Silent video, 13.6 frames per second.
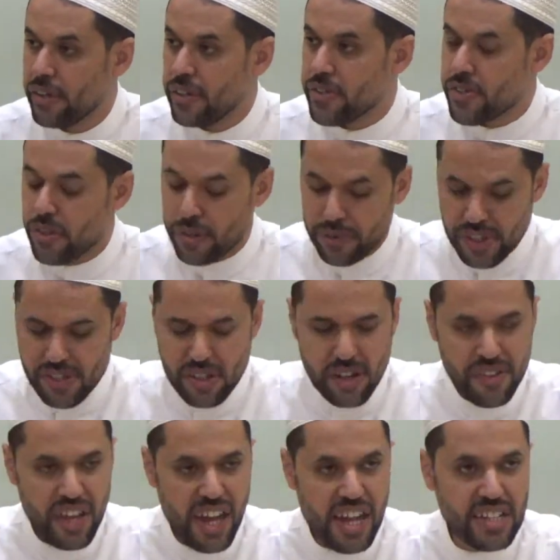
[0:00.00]
So these are
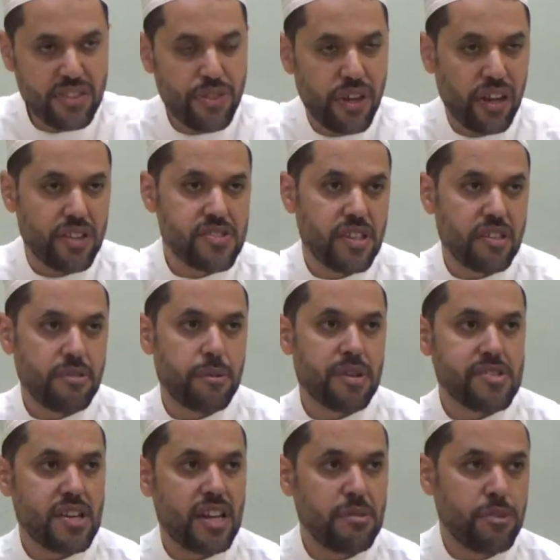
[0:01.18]
the 8 things that Imam
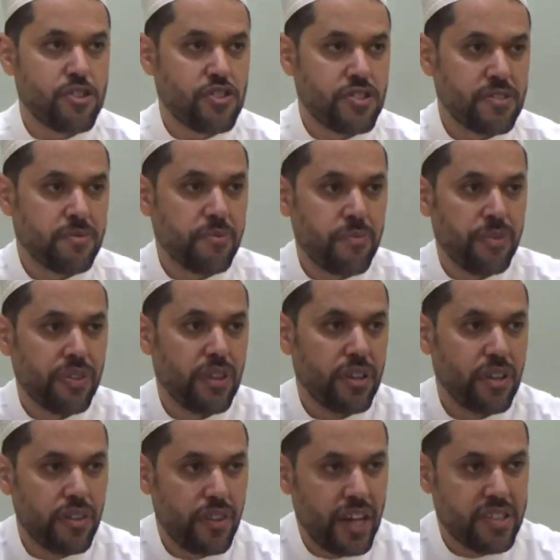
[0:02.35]
Ghazali mentioned
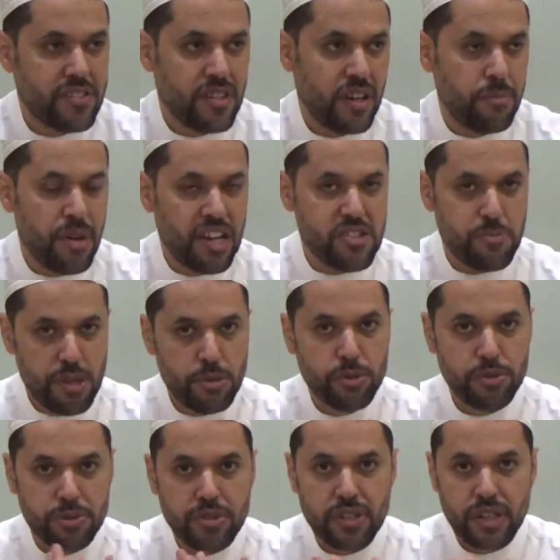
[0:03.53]
that makes
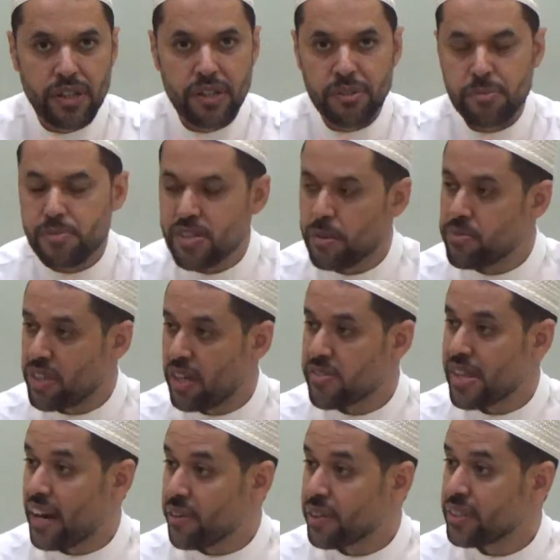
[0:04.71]
people sometimes
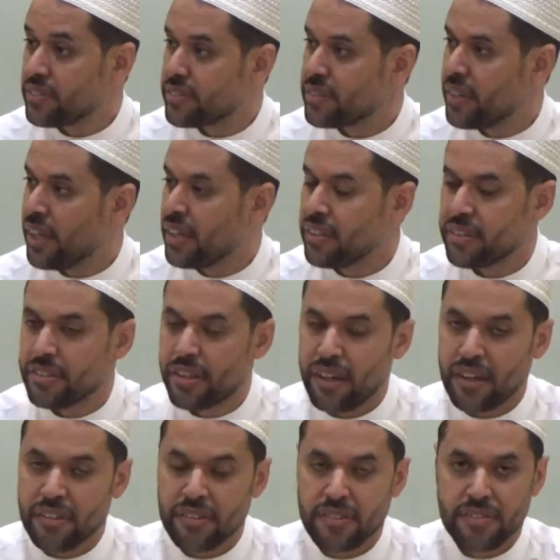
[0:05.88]
arrogant
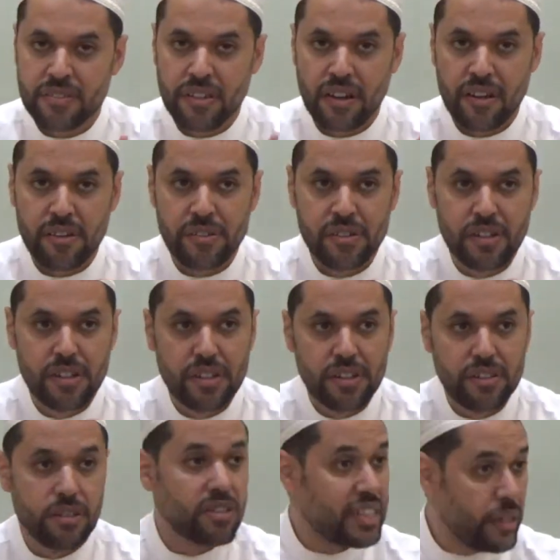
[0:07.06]
and
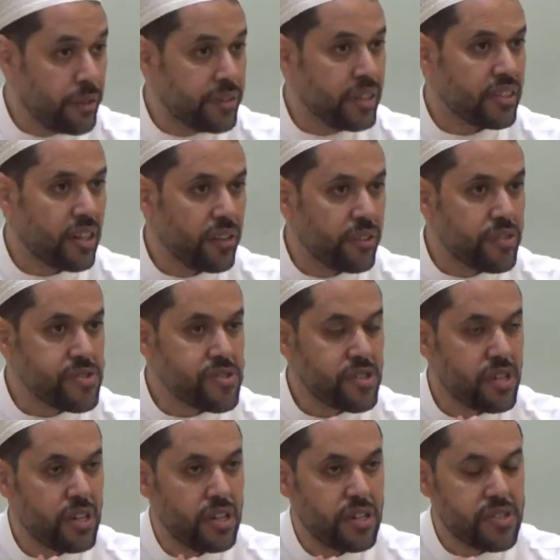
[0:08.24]
look down on
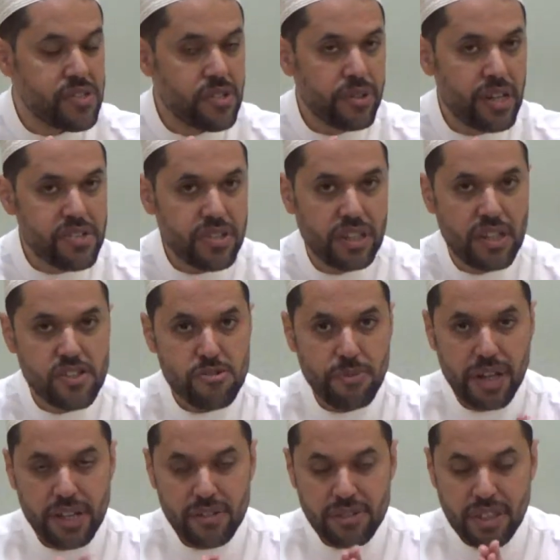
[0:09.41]
others. So we ask Allah
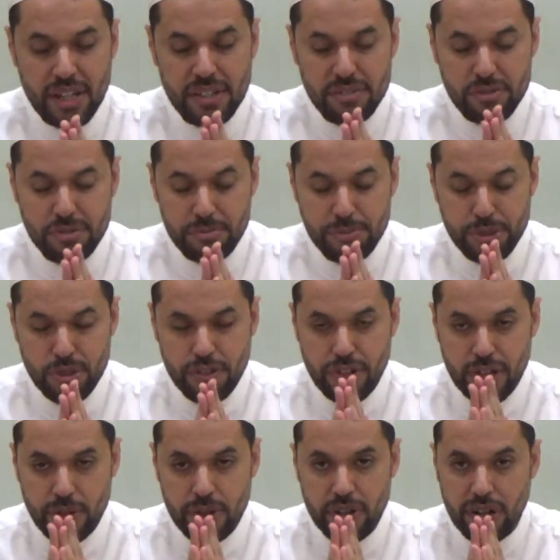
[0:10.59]
subhanahu wa ta'ala to purify
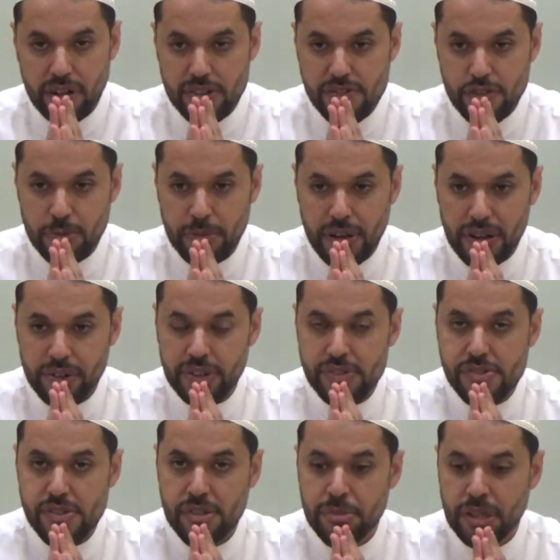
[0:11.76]
our hearts from
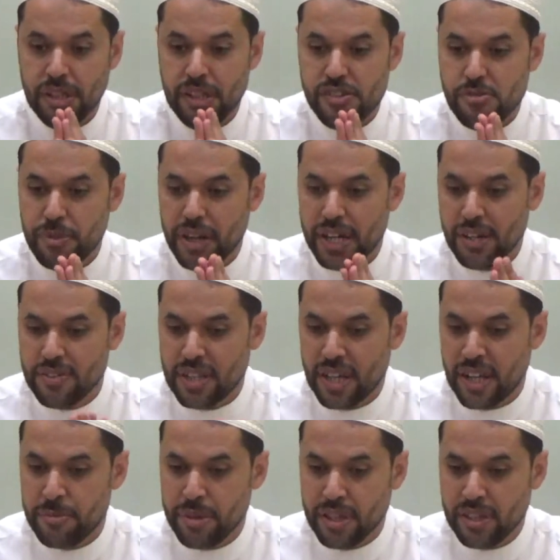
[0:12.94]
arrogance, and may Allah subhanahu wa
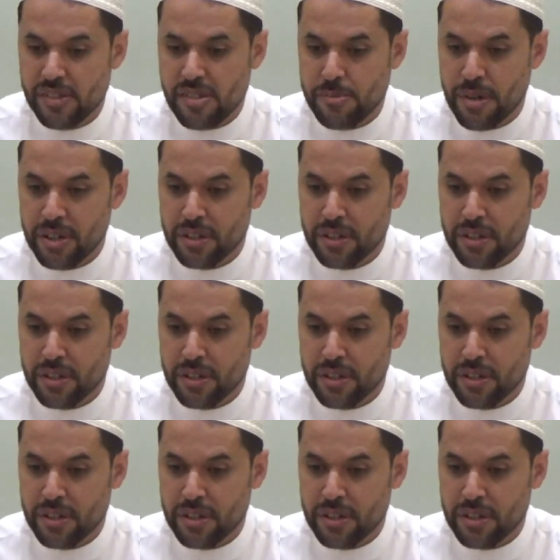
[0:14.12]
ta'ala make us